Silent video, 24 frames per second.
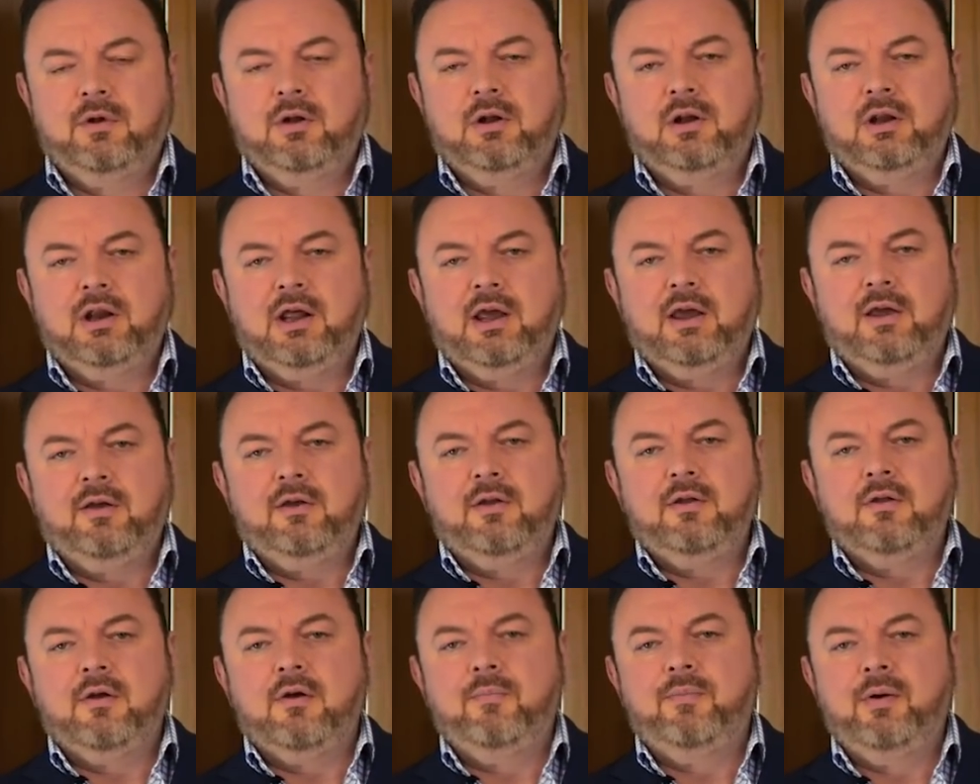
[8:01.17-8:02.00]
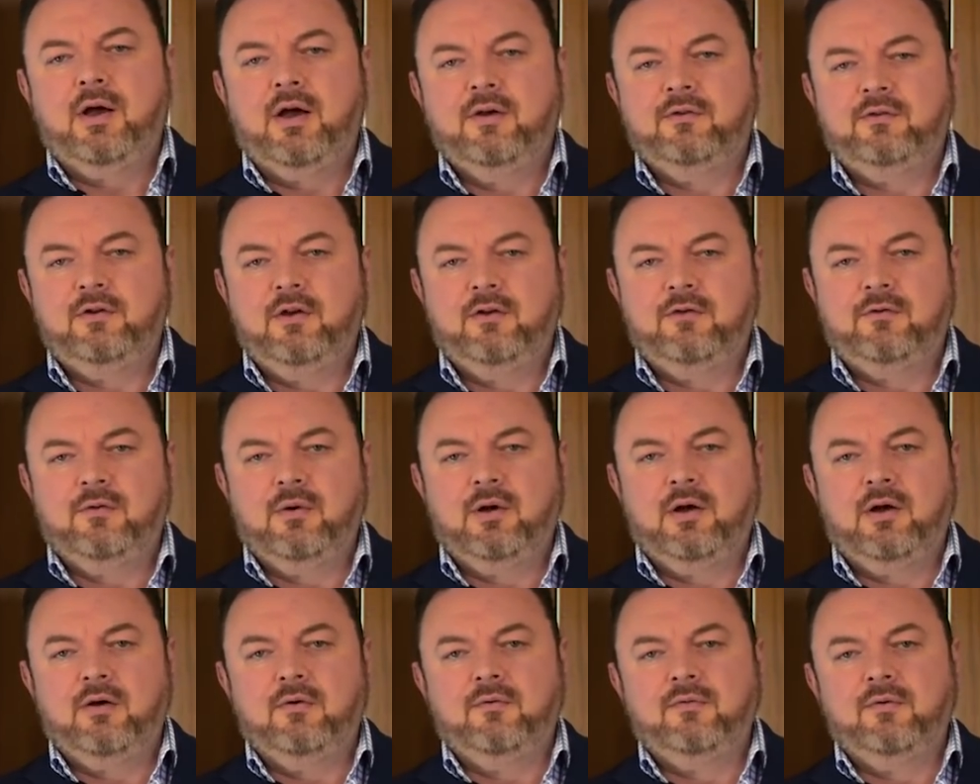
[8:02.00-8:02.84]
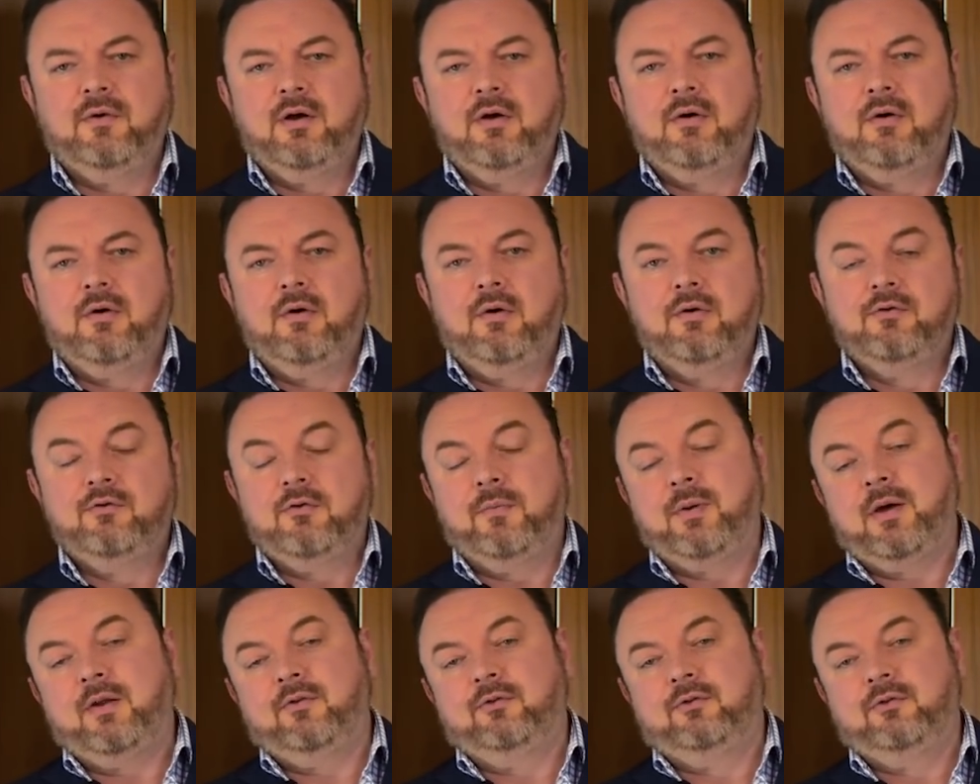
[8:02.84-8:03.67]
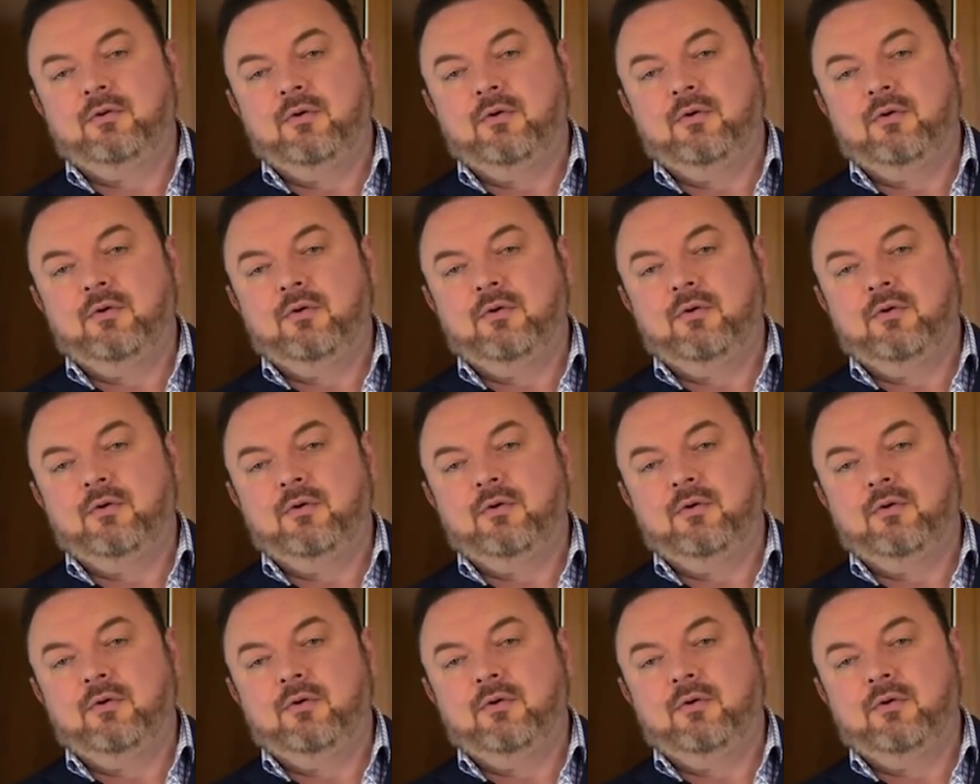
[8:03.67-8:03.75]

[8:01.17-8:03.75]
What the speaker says: pass year 12 or drop out of